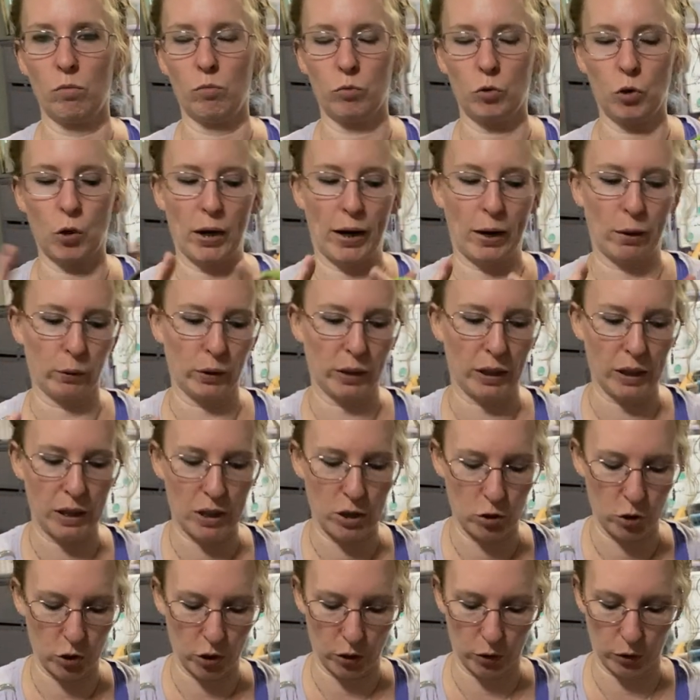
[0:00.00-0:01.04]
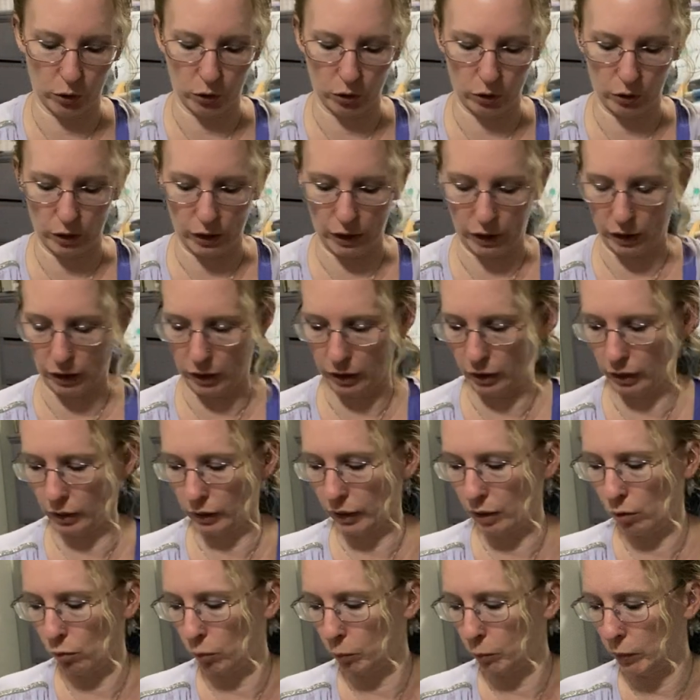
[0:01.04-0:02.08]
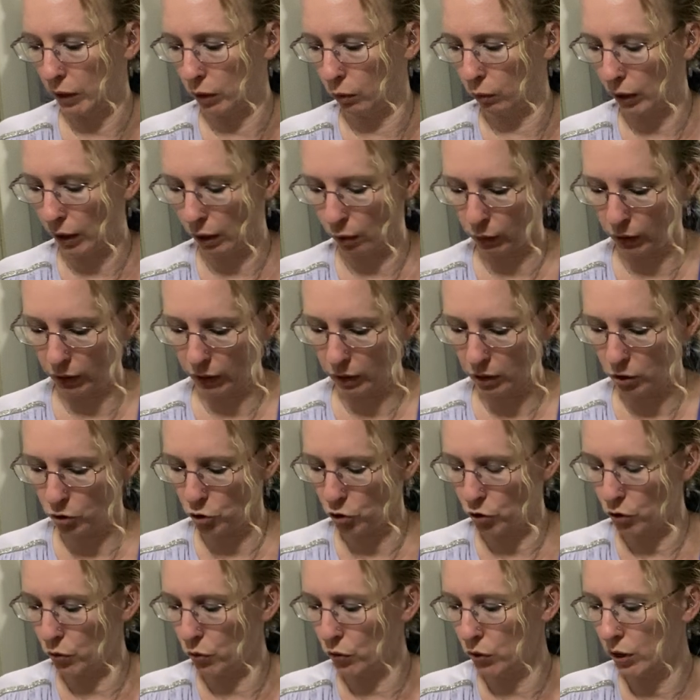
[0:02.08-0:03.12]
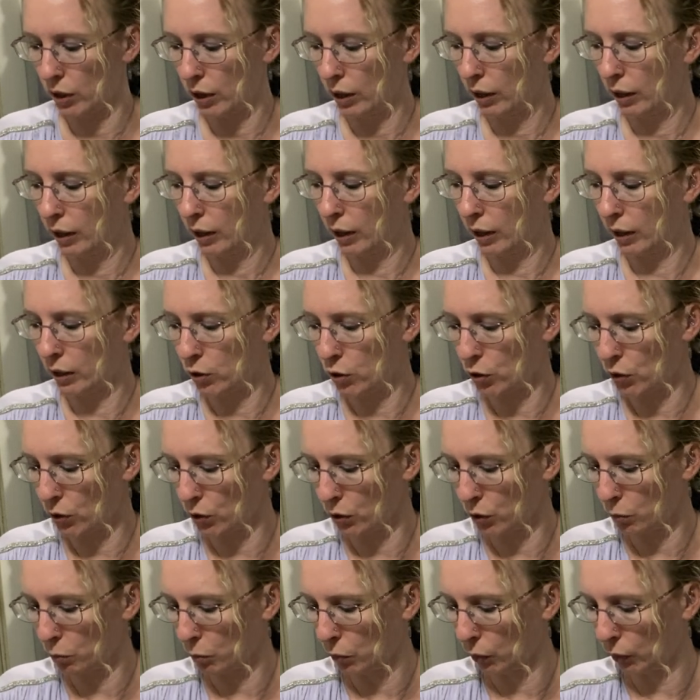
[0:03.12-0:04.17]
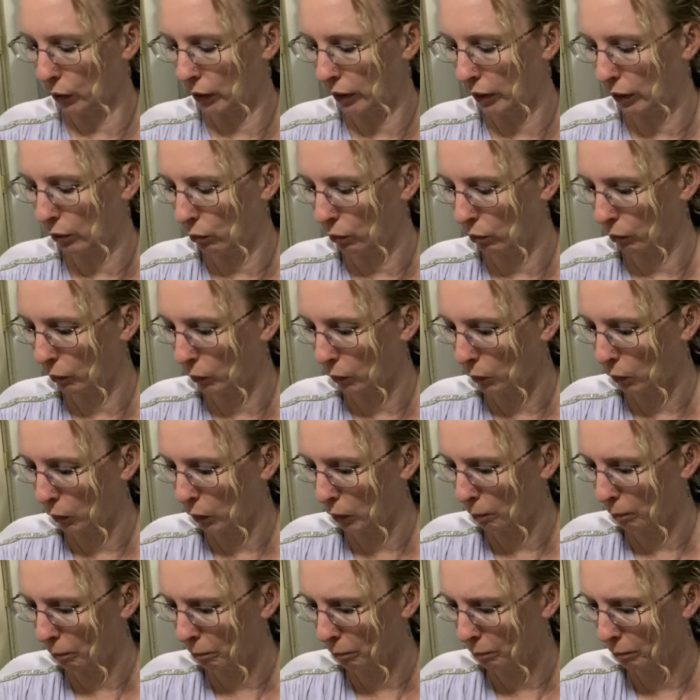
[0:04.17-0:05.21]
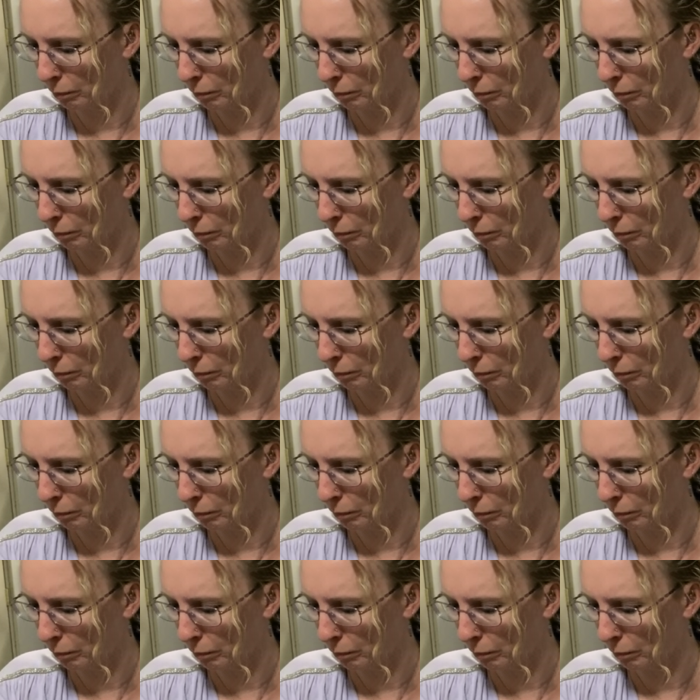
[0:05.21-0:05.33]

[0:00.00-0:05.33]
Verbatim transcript: crowding each other and giving me crowding issues, and it just looks more uniform.